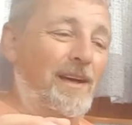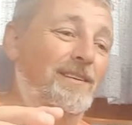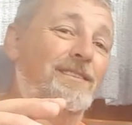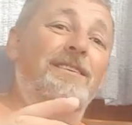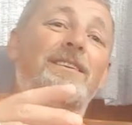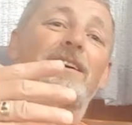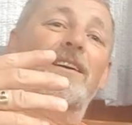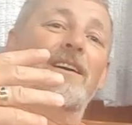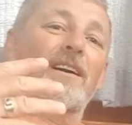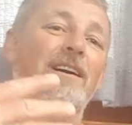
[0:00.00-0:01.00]
and
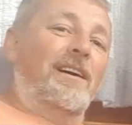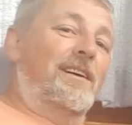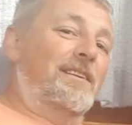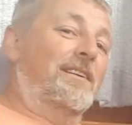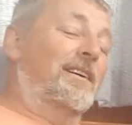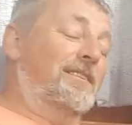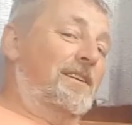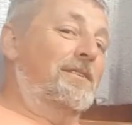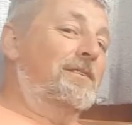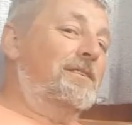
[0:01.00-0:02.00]
had I knocked at
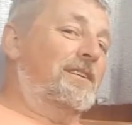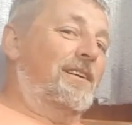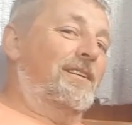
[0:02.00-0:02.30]
the unit